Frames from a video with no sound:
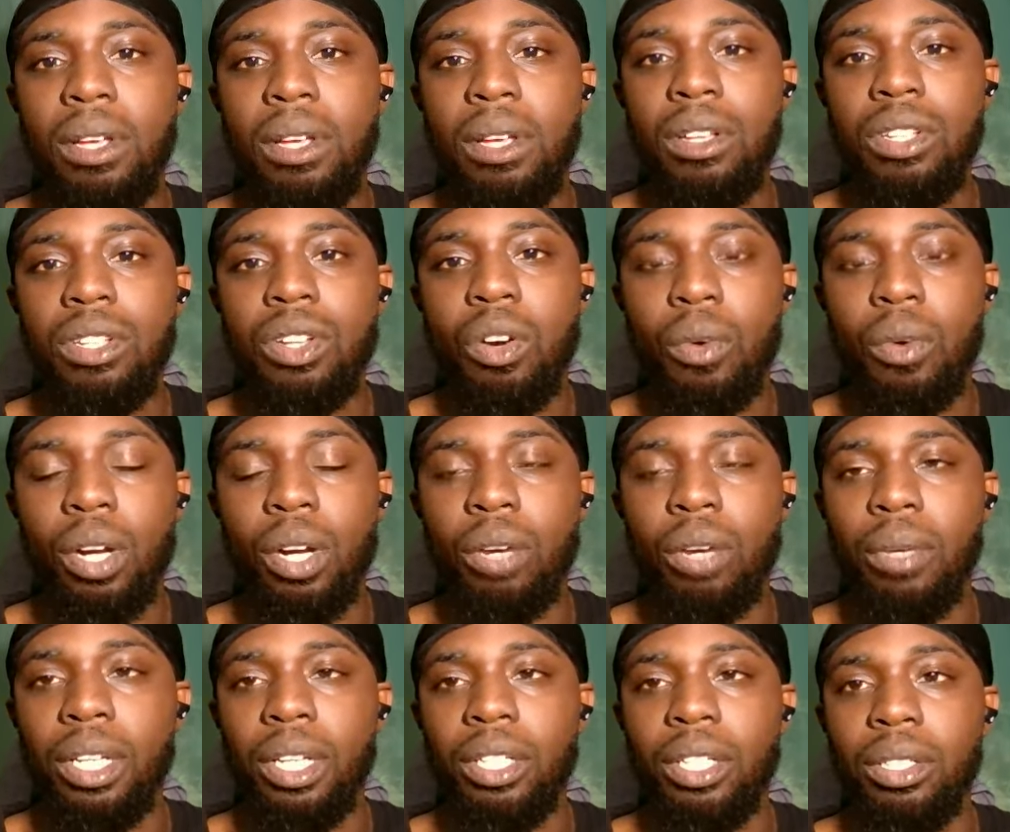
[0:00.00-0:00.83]
So what
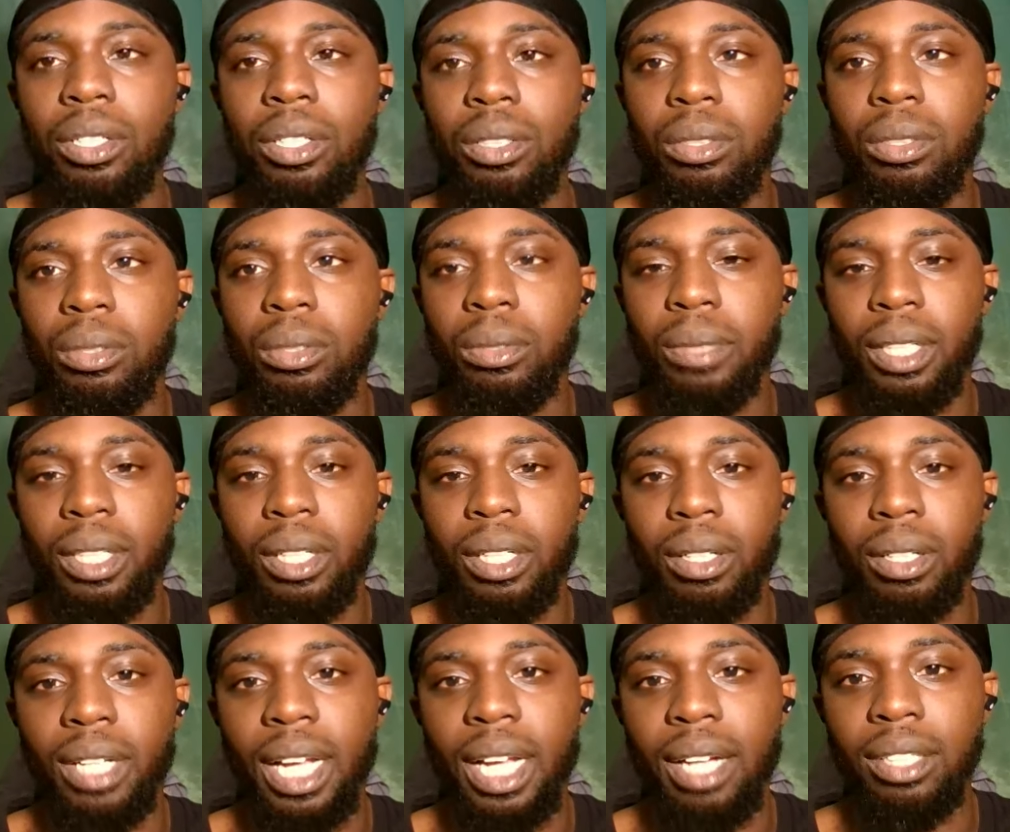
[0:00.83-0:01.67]
do? We
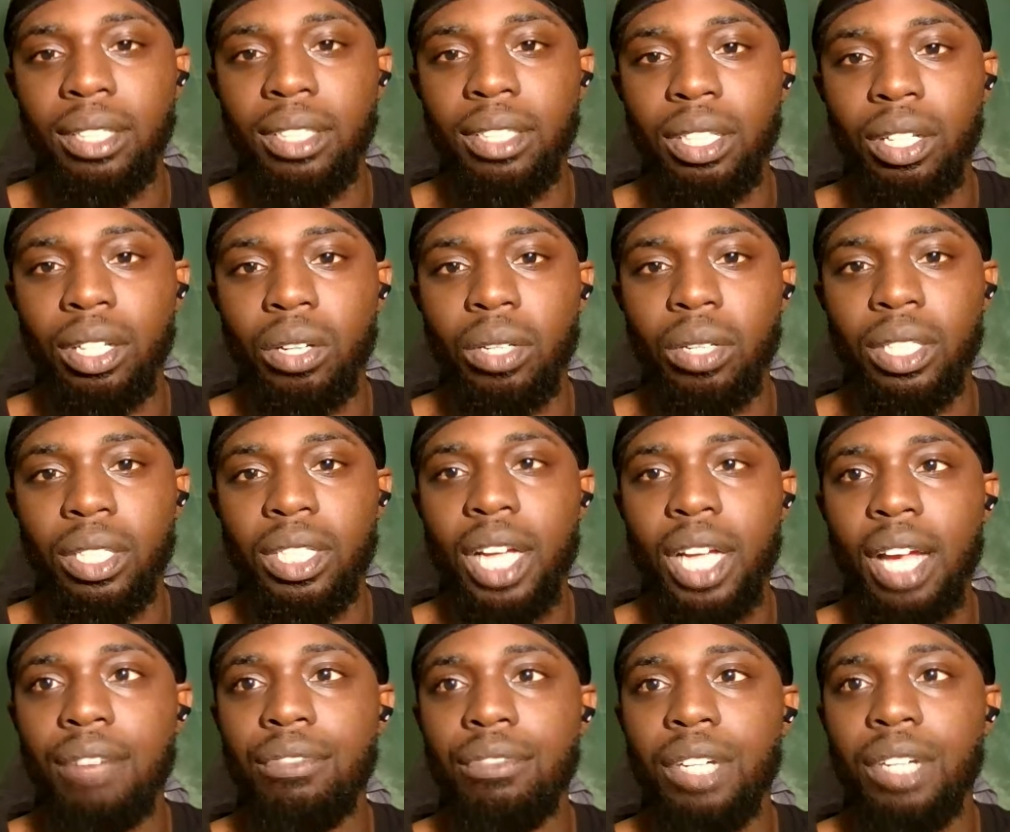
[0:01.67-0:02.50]
go down to lower
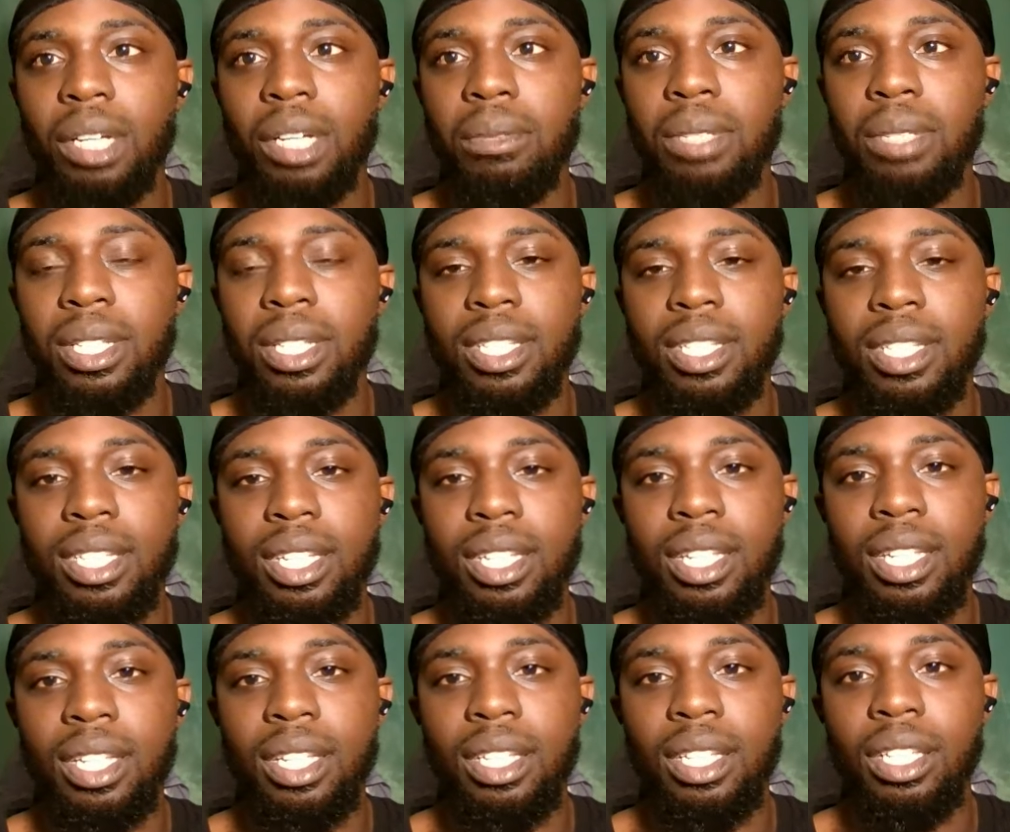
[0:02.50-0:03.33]
time frames and
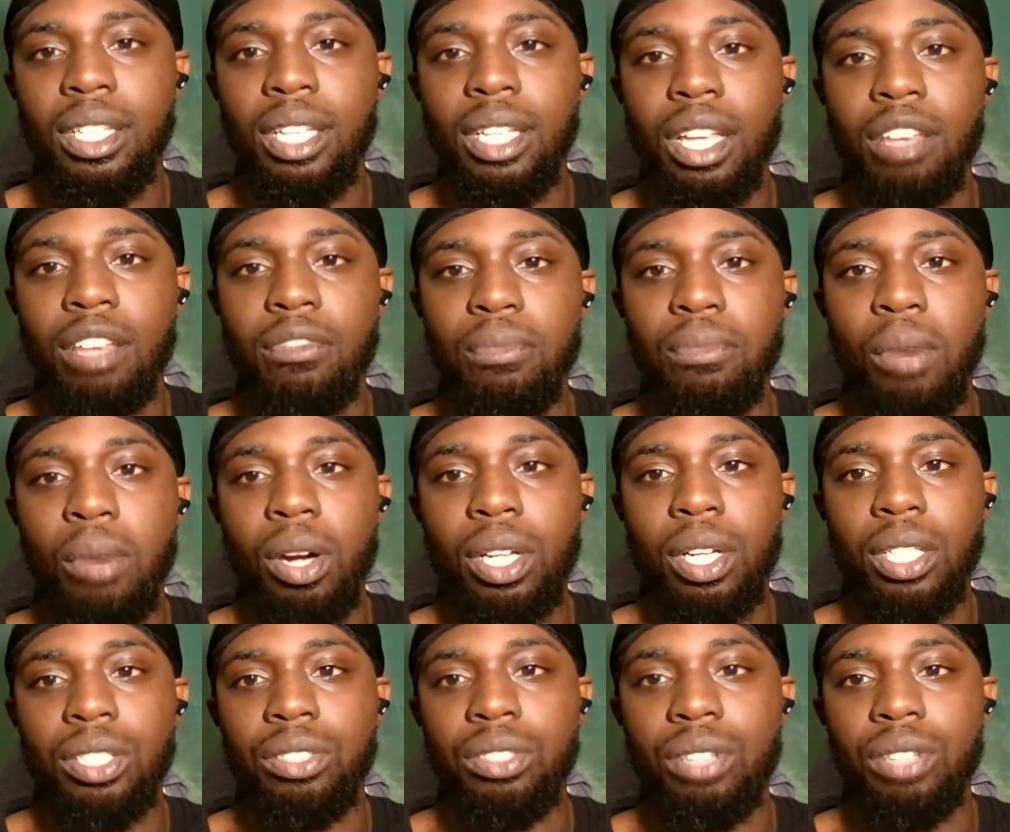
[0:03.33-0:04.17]
see if
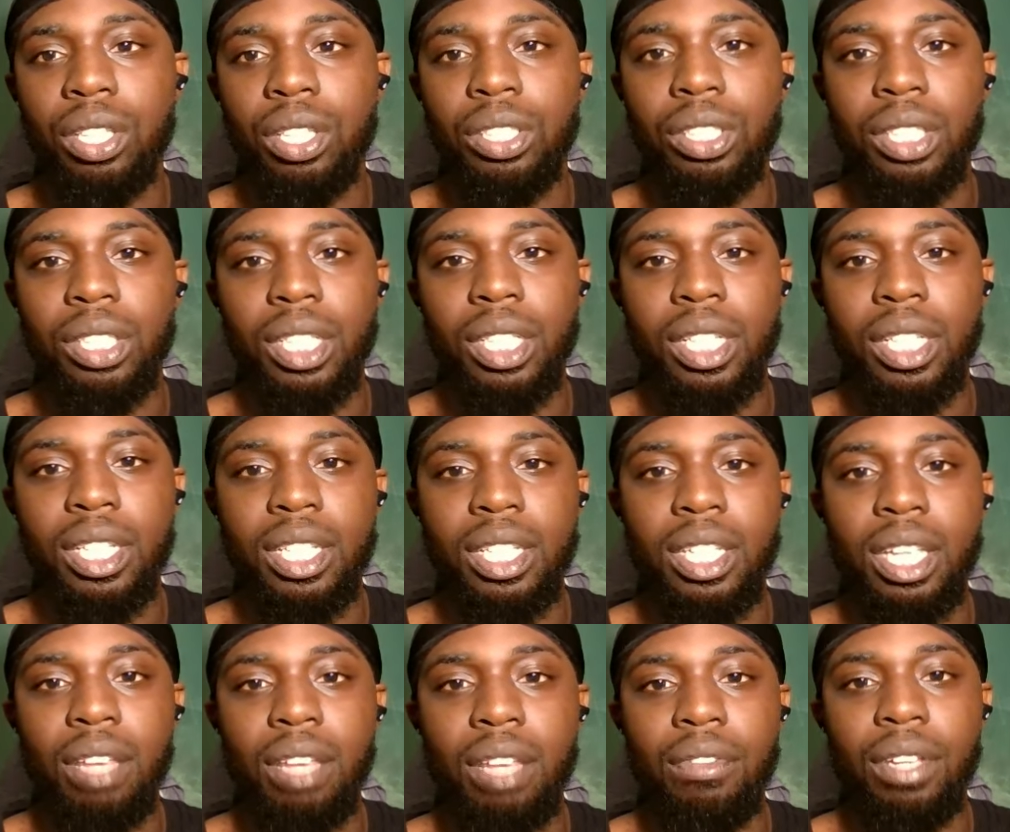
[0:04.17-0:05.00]
market structure is
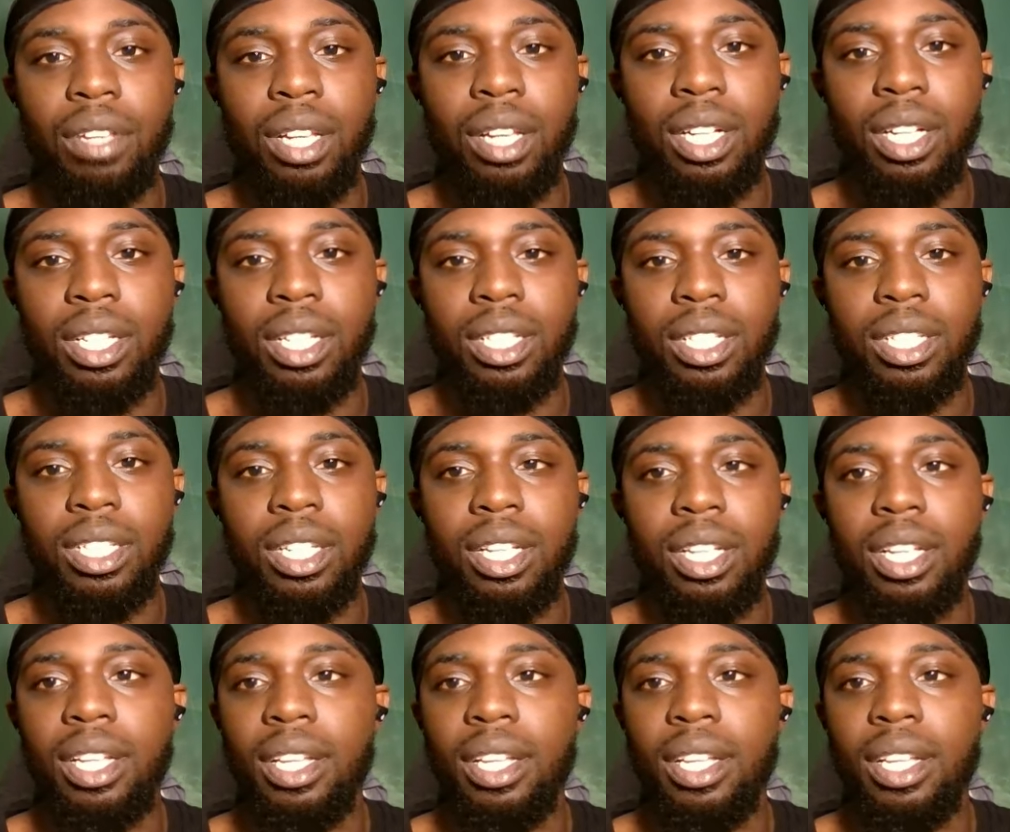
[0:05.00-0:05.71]
giving us